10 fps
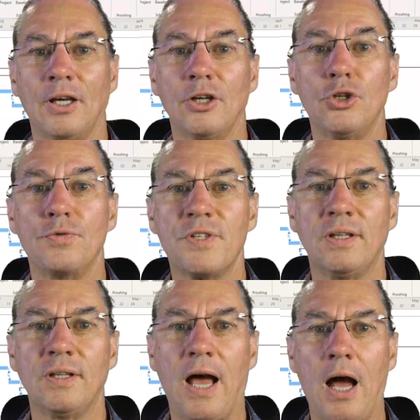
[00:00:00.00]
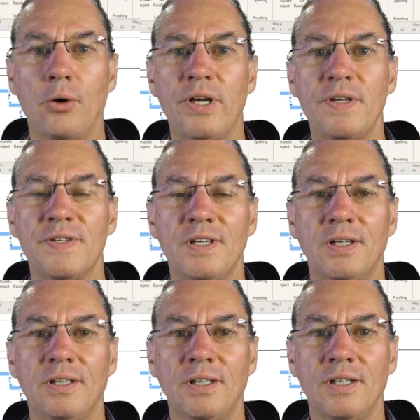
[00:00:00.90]
You've seen how easy
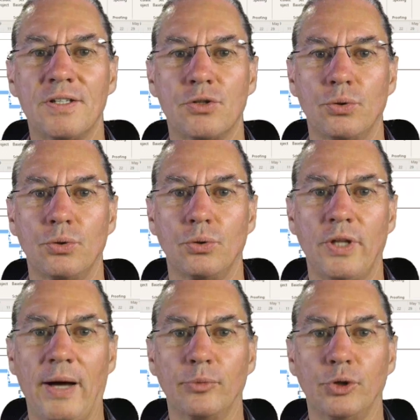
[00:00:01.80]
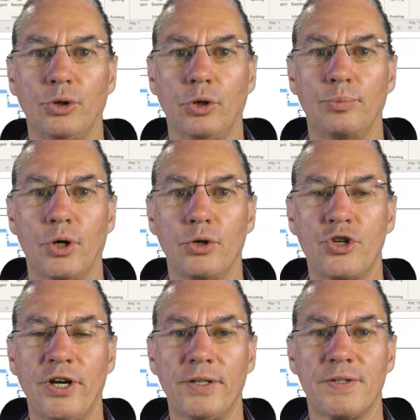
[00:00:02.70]
it is to number a
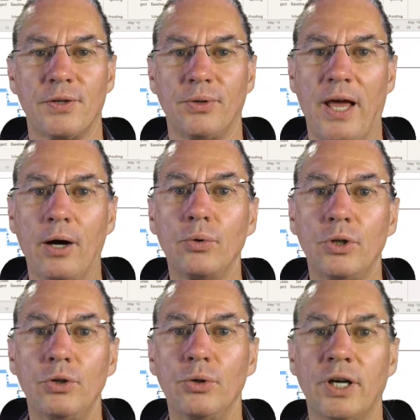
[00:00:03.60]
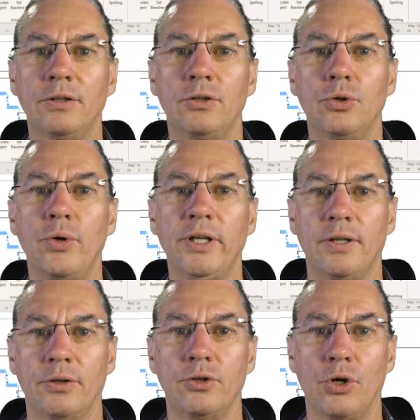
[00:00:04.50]
project, so now you can do it
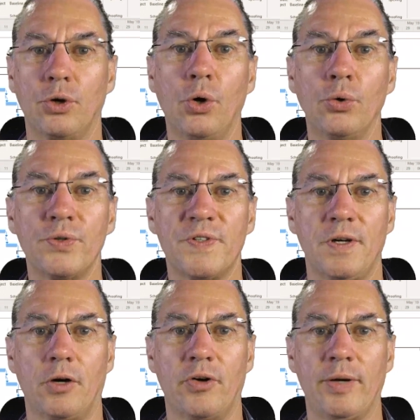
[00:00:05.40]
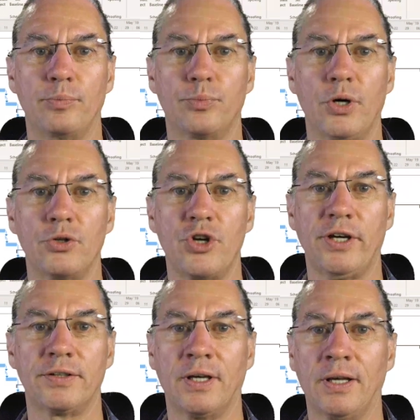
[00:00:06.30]
on your own CRM
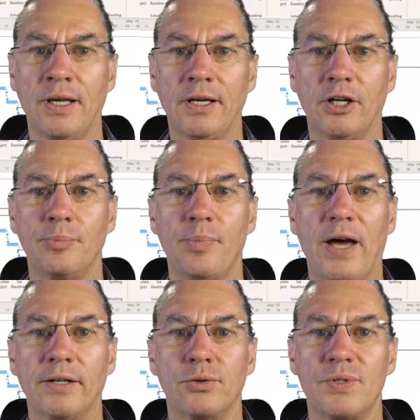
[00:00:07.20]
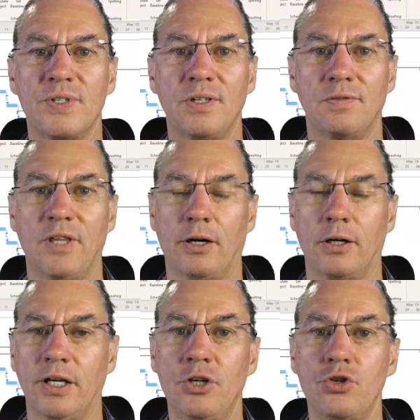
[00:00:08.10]
project. Come back to see if there are
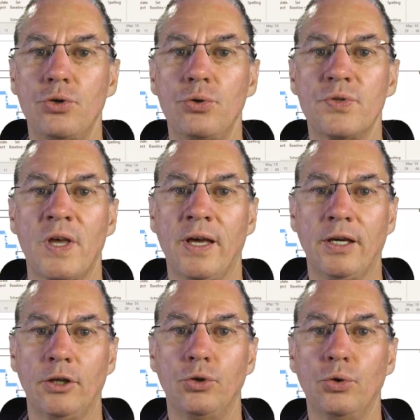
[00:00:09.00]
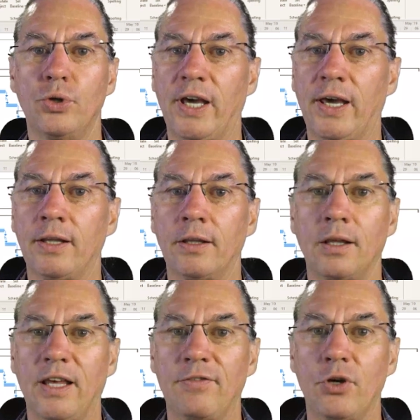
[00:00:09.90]
issues. You can,
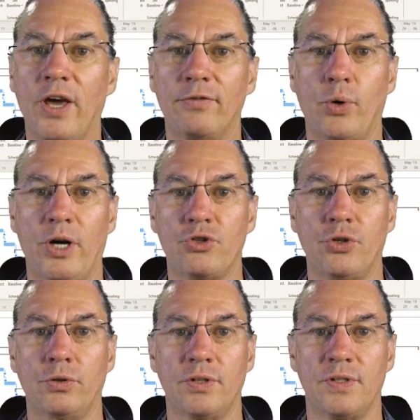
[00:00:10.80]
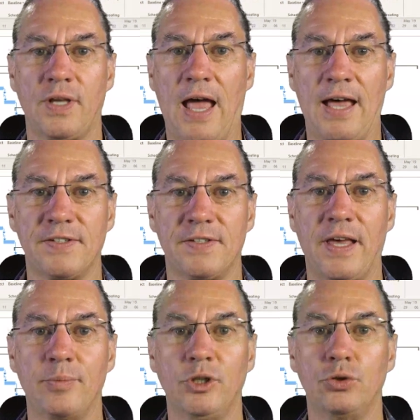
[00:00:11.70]
if you have questions, ask
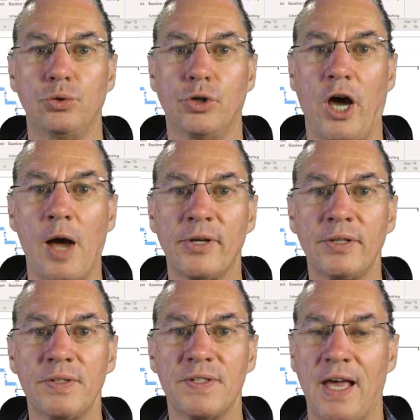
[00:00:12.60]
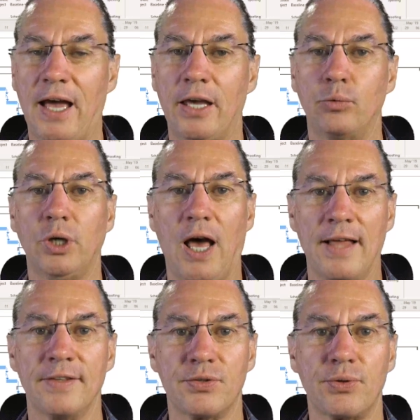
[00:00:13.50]
them into comments. I will
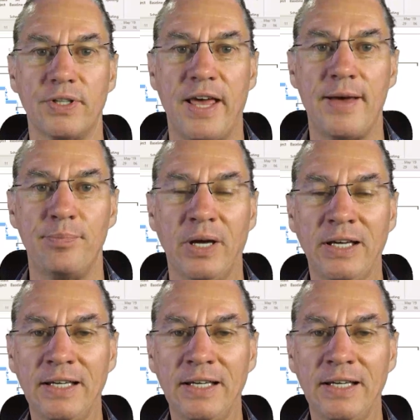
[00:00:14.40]
answer them.